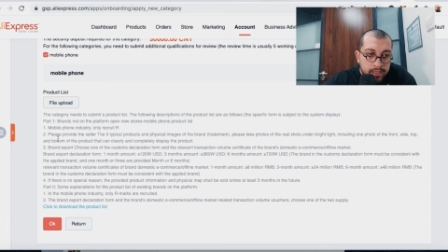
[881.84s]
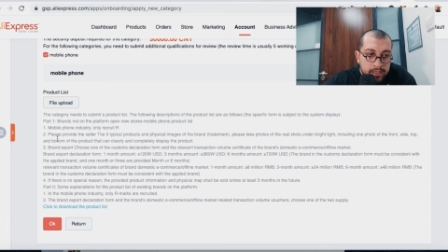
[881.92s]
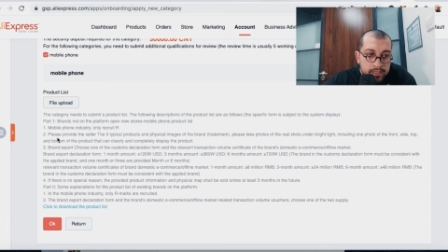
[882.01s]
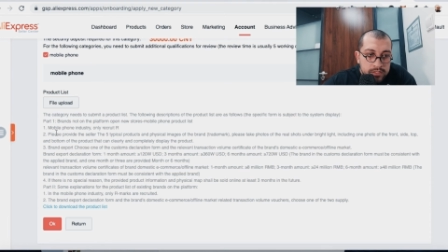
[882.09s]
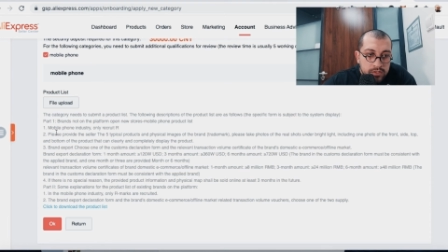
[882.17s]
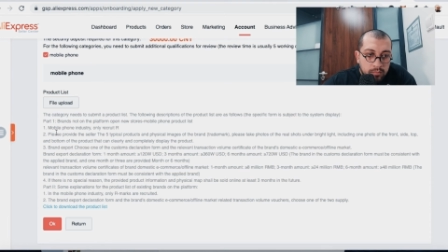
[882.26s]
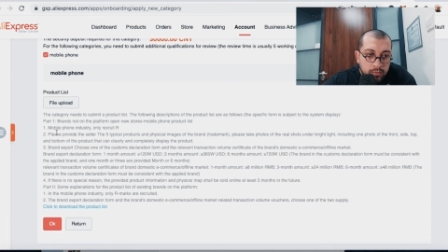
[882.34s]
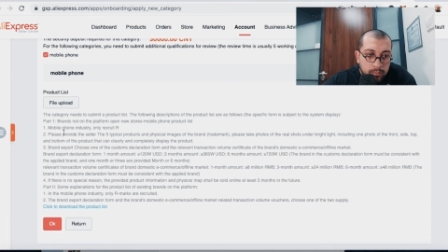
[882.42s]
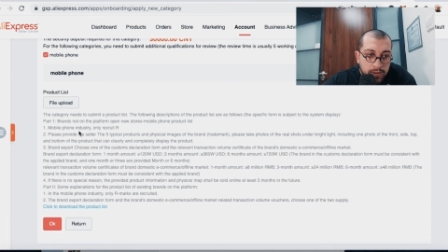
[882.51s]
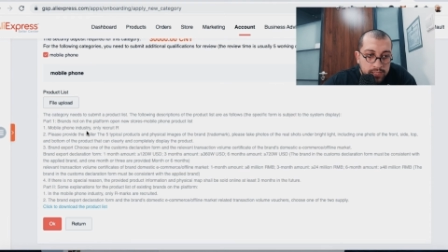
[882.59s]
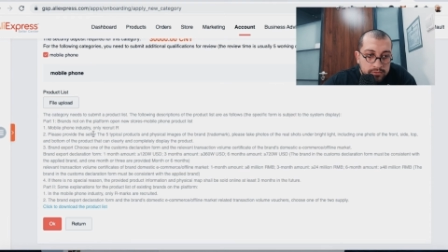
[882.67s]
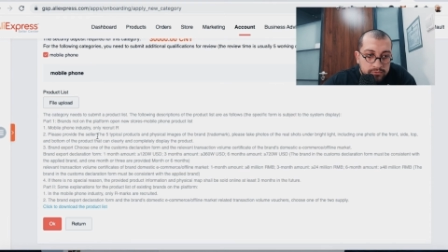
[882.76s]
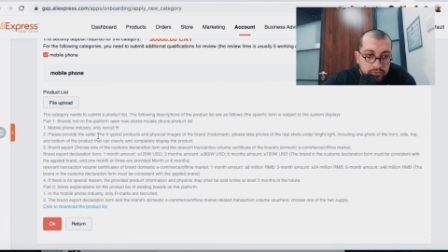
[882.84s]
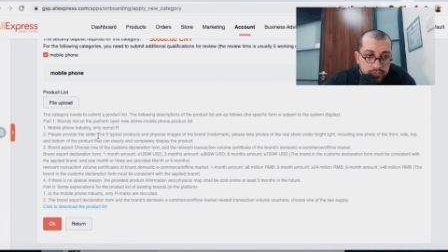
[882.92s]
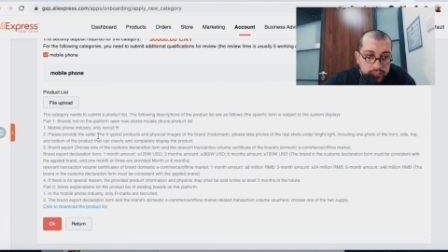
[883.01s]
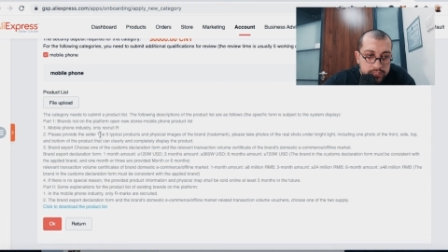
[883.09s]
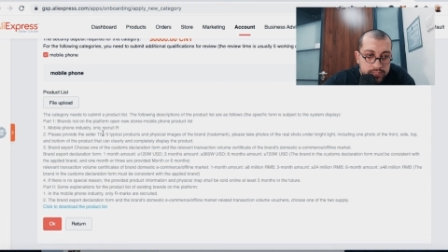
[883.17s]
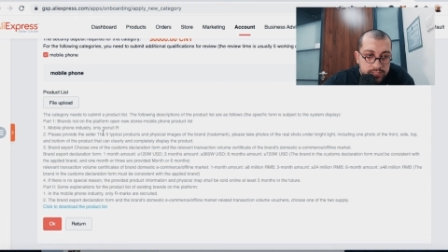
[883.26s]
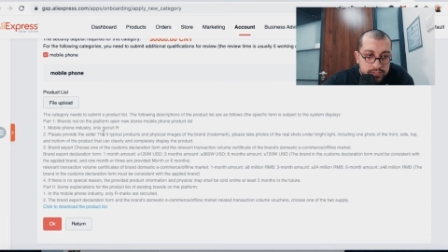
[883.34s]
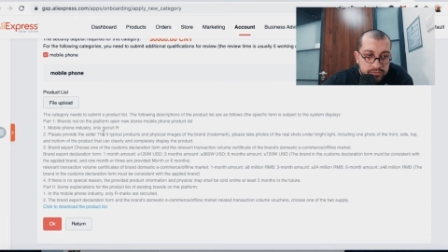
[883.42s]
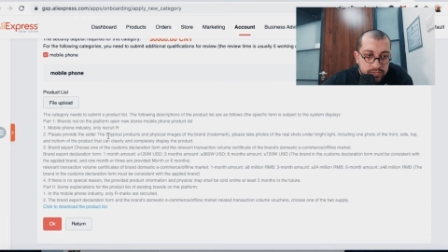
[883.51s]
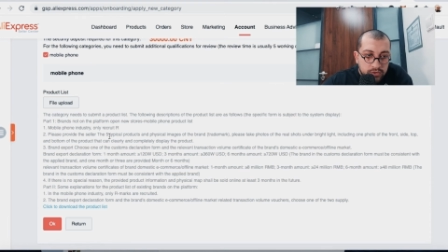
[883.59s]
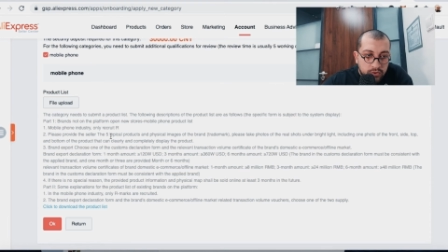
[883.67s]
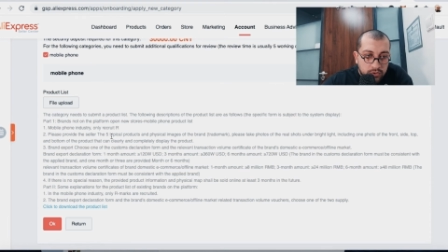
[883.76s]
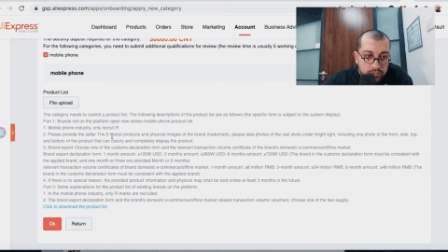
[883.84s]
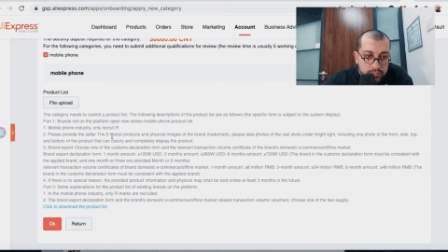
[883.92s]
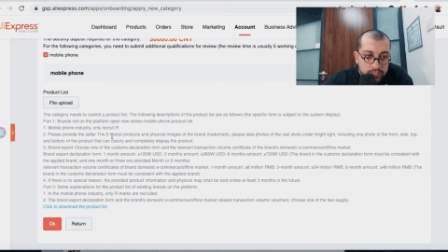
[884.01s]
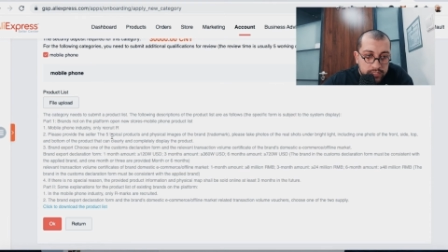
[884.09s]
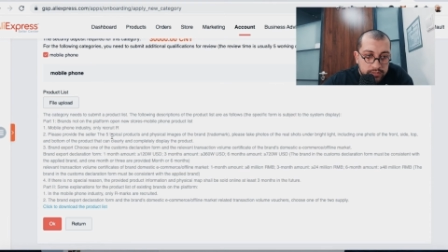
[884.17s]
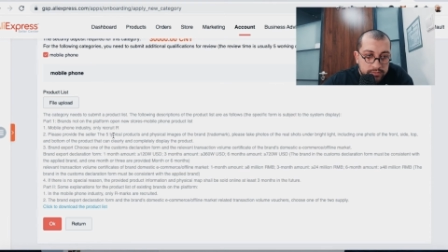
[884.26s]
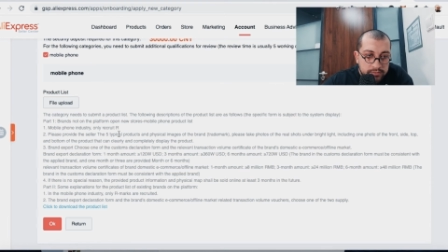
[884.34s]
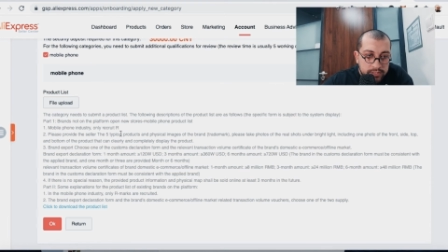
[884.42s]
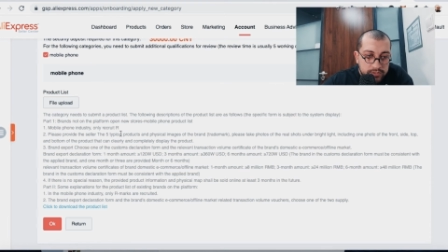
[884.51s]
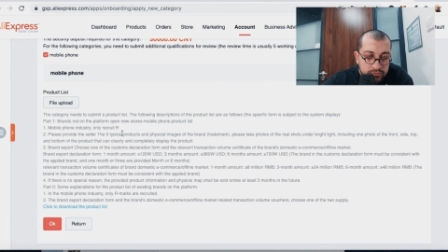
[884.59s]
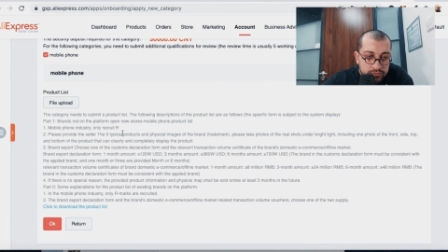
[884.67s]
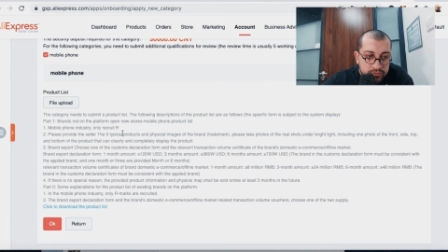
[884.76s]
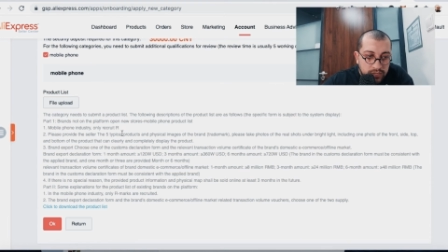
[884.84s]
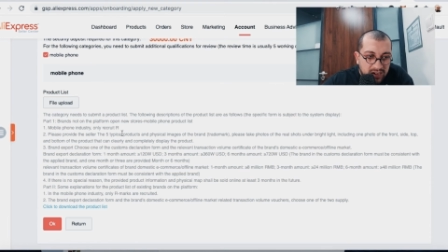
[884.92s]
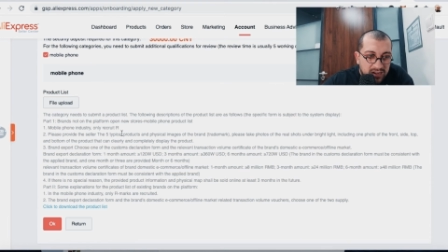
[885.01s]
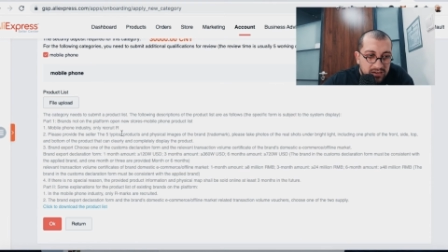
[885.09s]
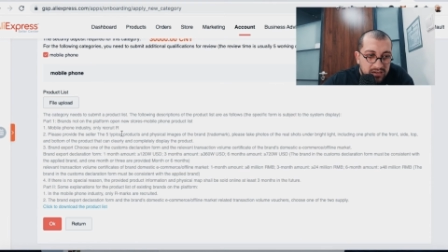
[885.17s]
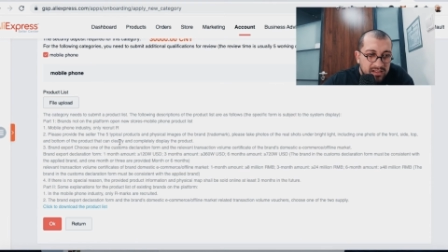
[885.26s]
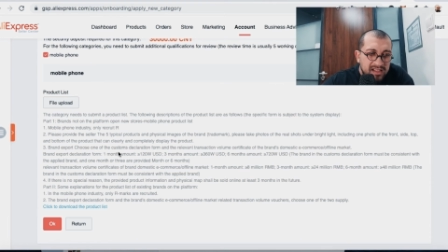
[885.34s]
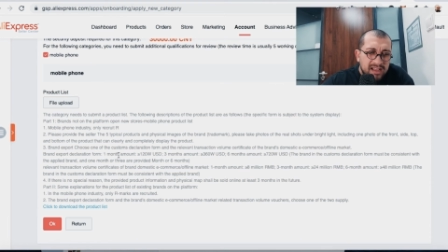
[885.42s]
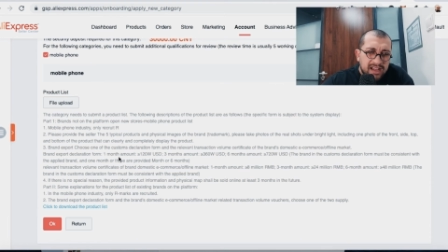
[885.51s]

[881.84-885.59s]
So mobile phone industry only, recruit R.